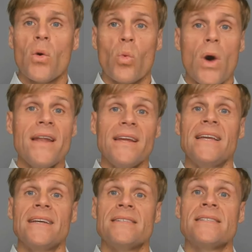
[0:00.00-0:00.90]
What
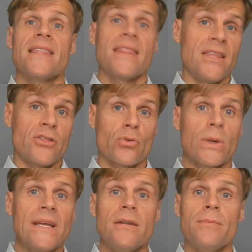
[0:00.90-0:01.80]
is the
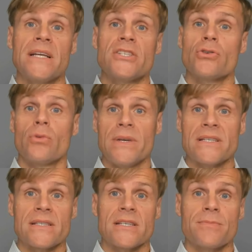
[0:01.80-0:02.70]
three-dimensional
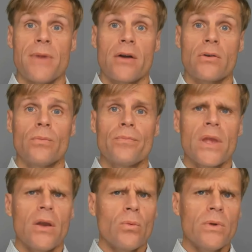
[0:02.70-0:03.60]
business model?
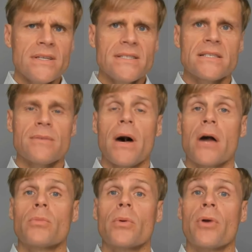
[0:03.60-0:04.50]
Well, this is a
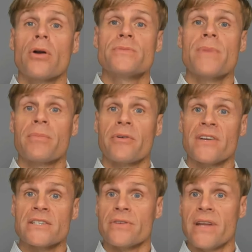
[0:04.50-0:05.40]
model proposed by
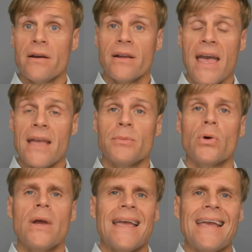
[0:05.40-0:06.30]
Professor Derek
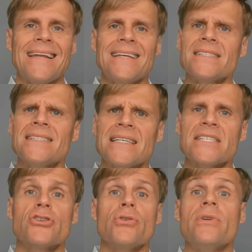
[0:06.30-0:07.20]
Abel, and it
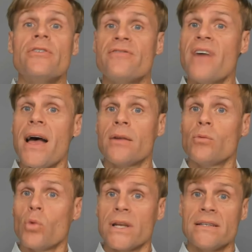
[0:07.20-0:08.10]
seeks to
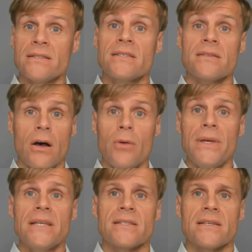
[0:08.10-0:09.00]
define what is a
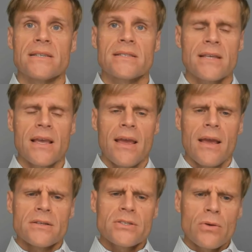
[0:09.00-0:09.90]
business.
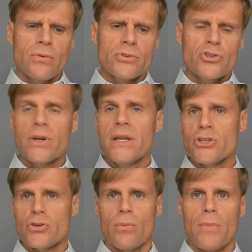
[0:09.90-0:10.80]
So
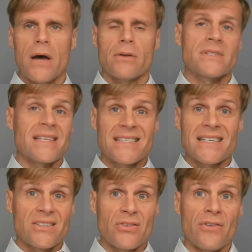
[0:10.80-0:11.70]
traditional models that
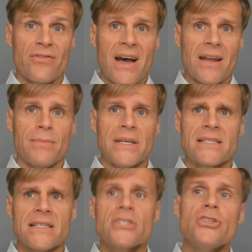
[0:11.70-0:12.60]
seek to define a
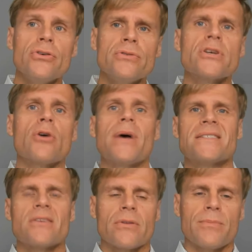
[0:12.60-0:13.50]
business do so
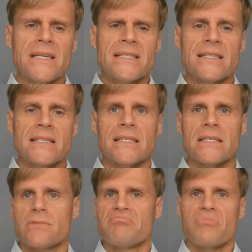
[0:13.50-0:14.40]
based on the
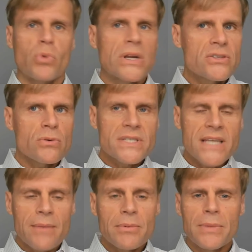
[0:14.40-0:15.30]
business's resource
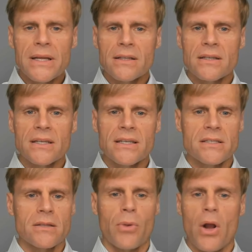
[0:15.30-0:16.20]

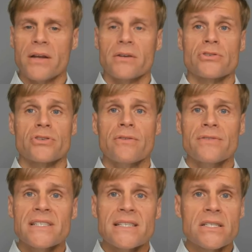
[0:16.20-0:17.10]
capabilities, the product or
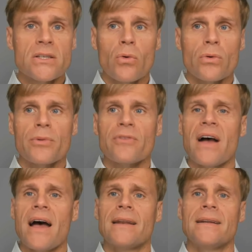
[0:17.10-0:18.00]
services sold or
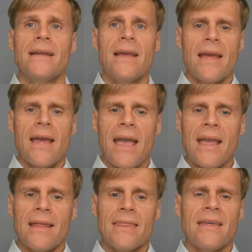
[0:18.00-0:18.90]
provided,
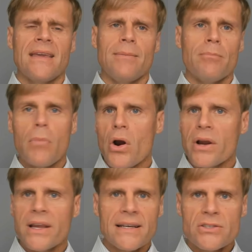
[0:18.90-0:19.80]
and the
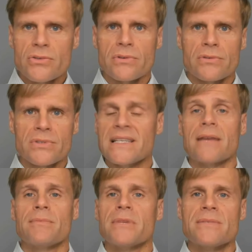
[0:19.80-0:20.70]
markets or
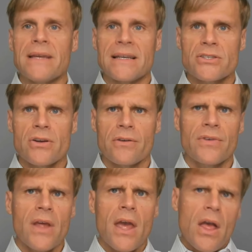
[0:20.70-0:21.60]
segments being served.